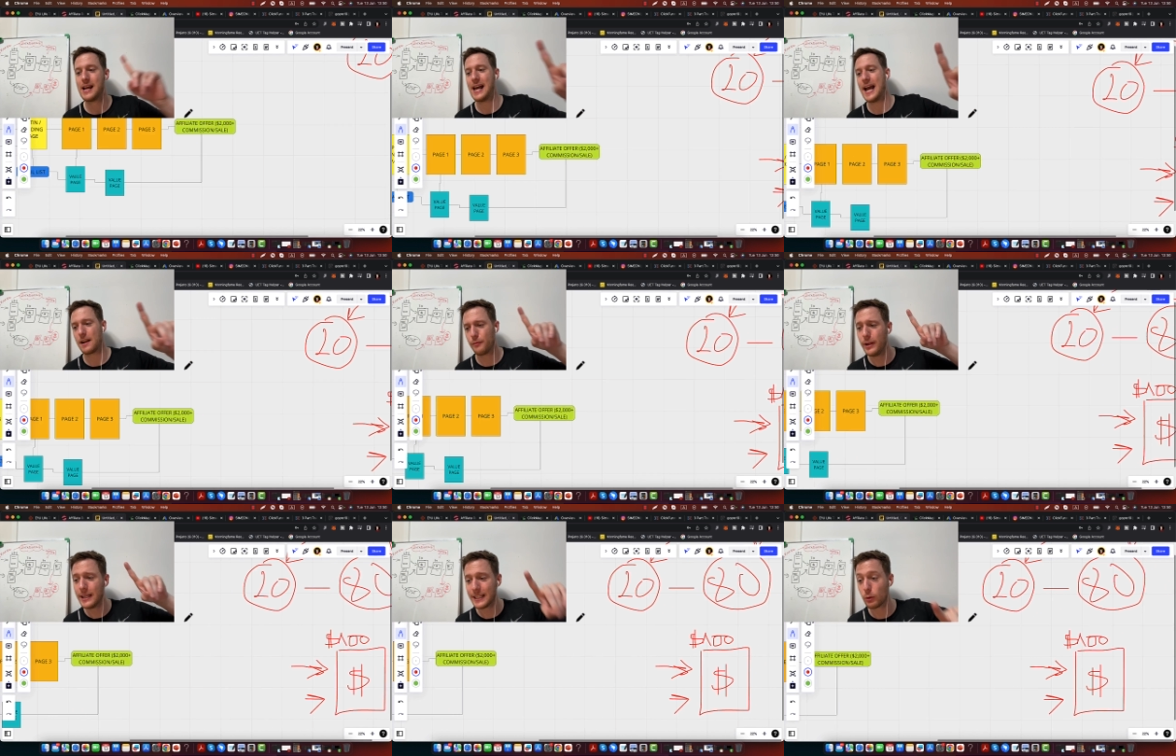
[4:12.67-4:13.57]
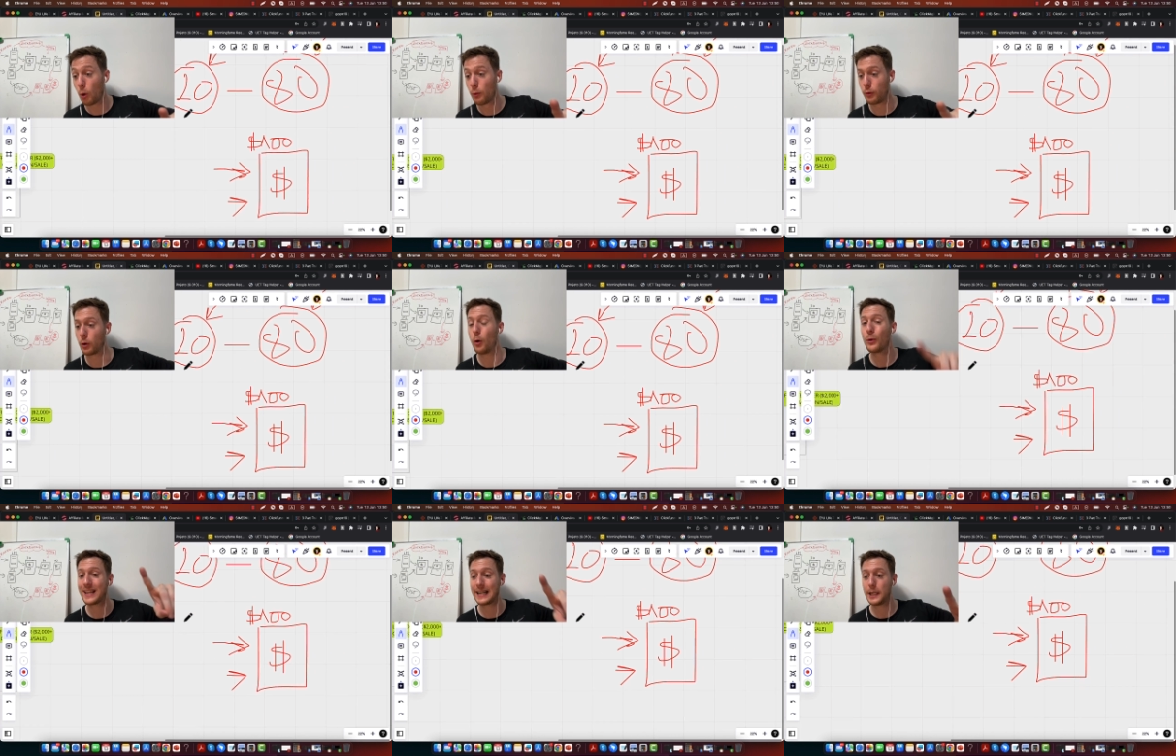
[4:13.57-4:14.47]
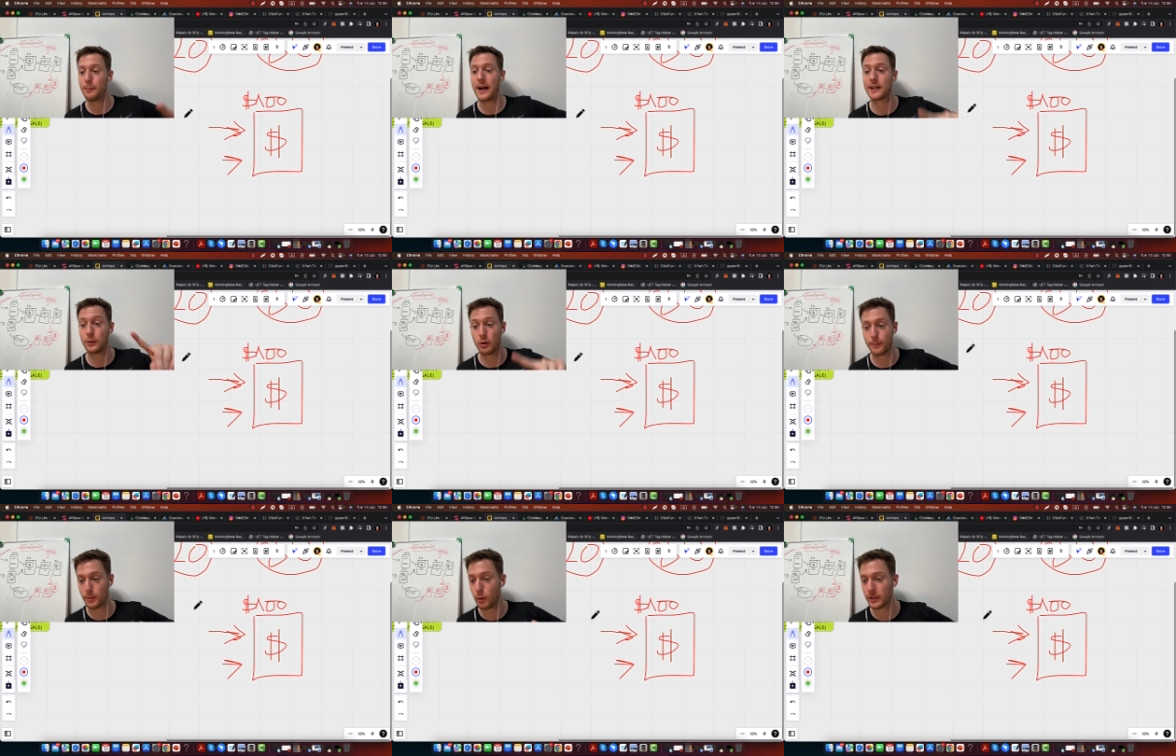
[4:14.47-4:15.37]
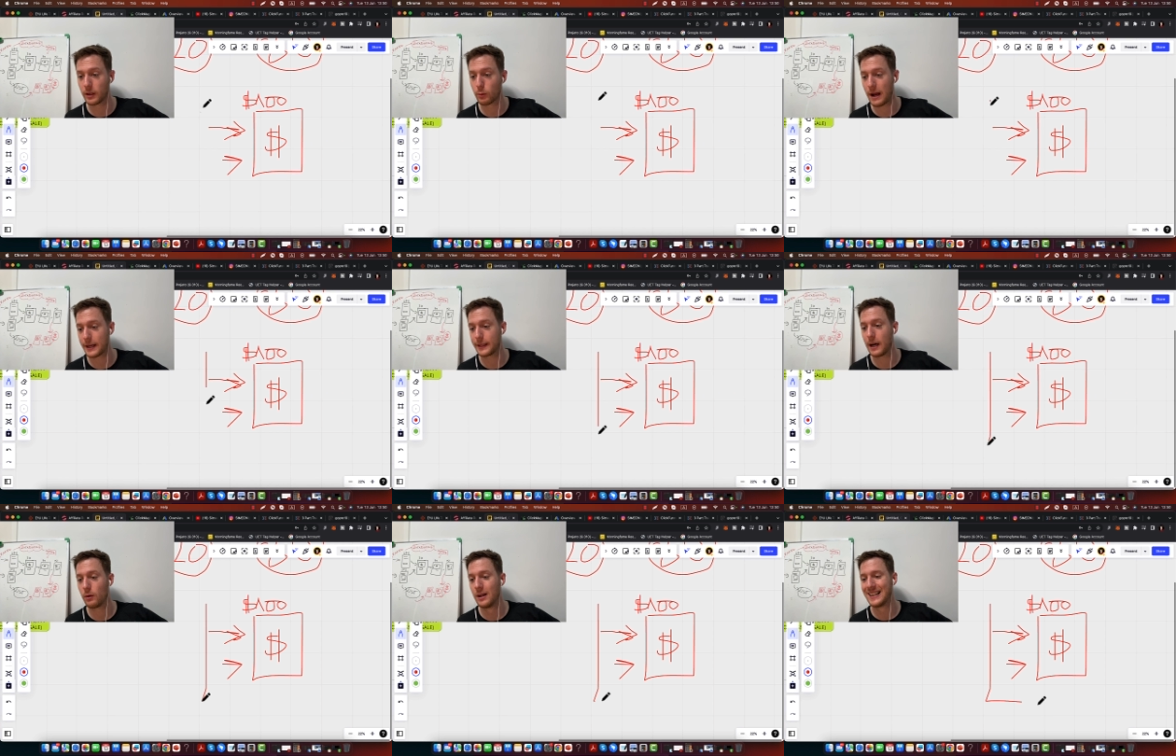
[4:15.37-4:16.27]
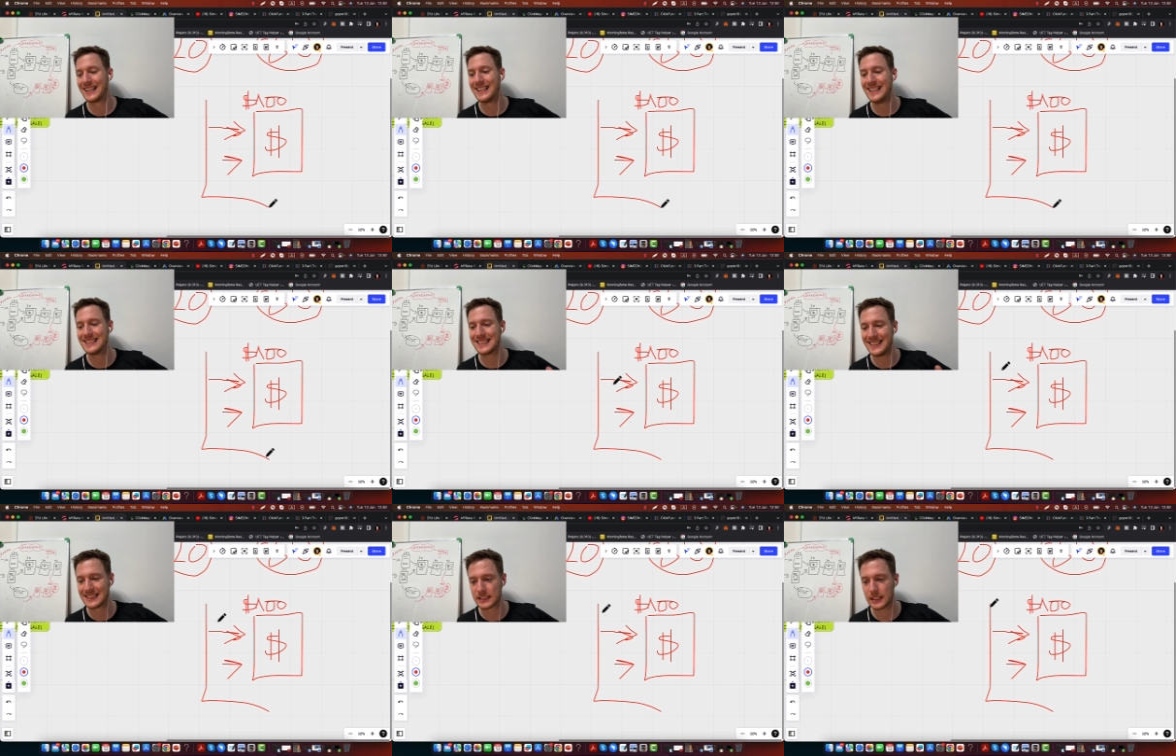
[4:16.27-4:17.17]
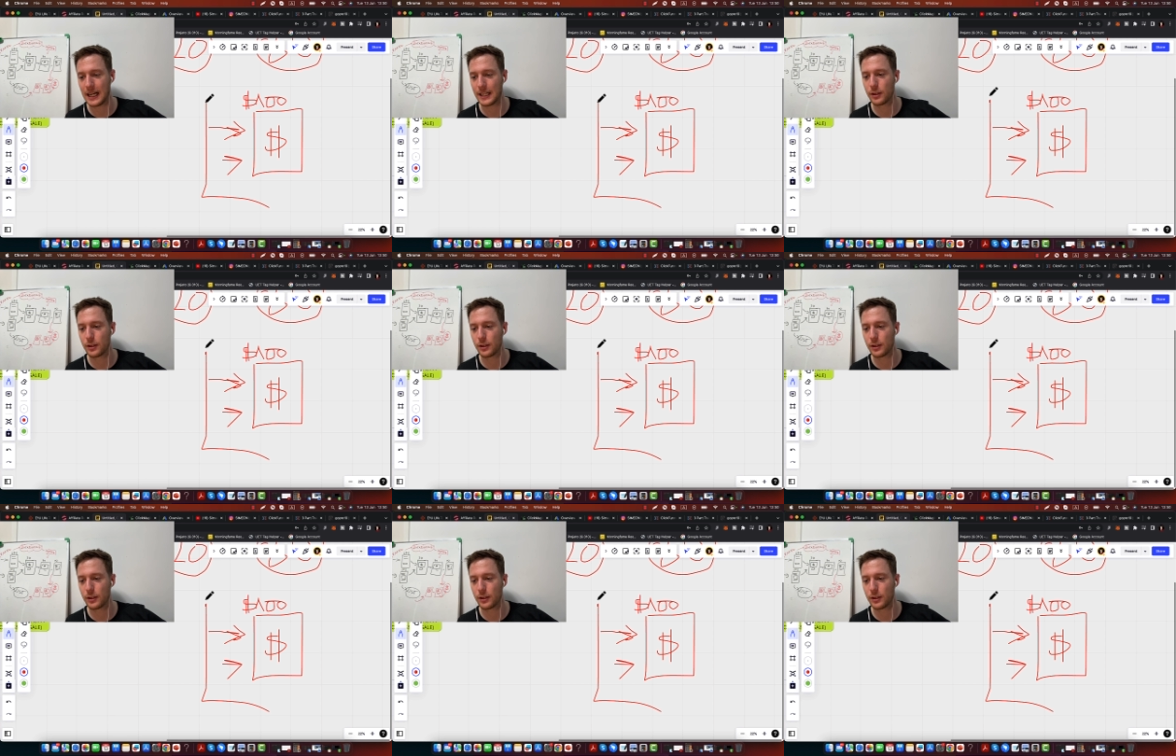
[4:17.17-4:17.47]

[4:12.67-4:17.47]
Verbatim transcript: an affiliate offer on ClickBank that you're promoting right now, this is not